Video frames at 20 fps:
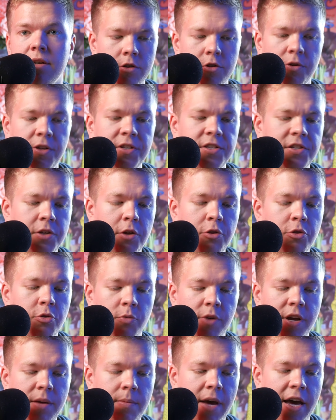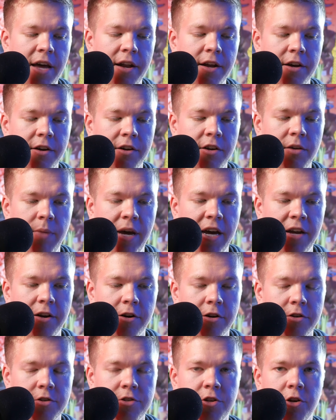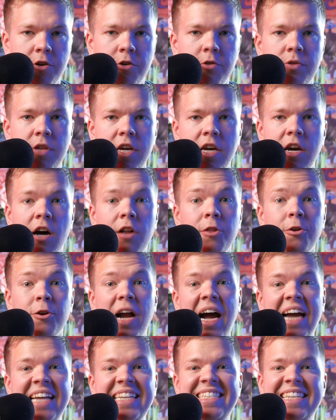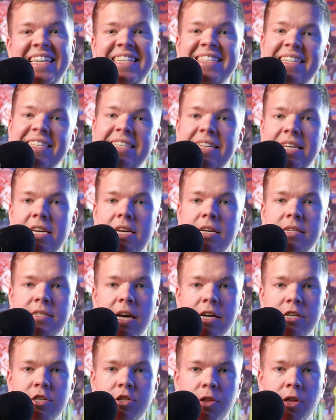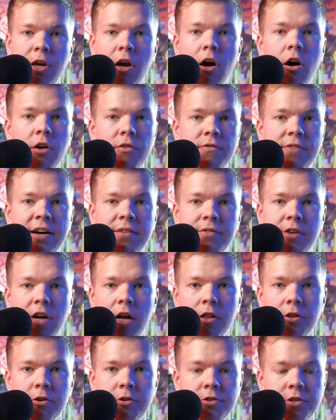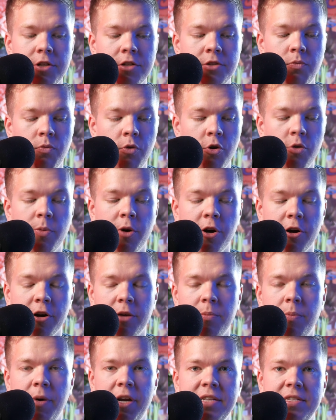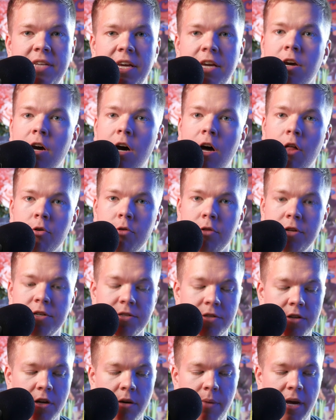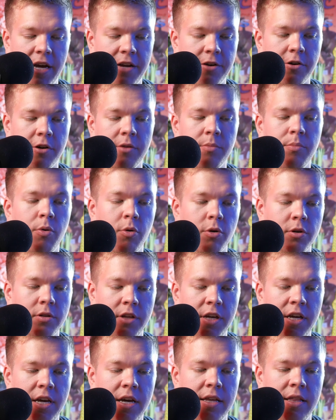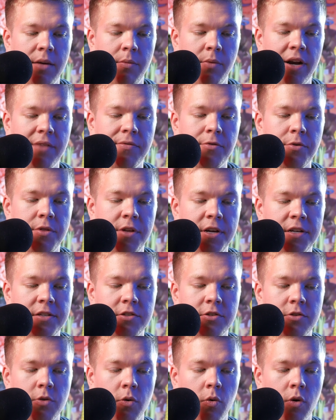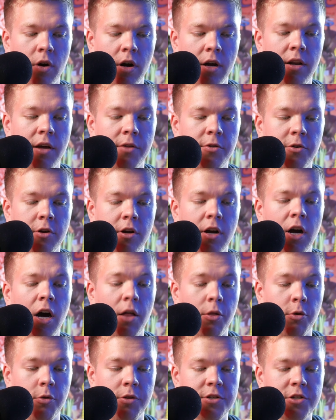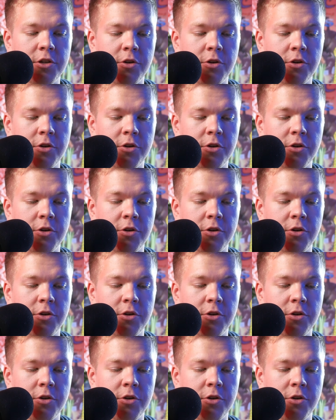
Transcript: So this is a 3-mana commander. So the color identity is actually all 5 colors. It's Wooburg, but it's a colorless commander, importantly. And then whenever this or another colorless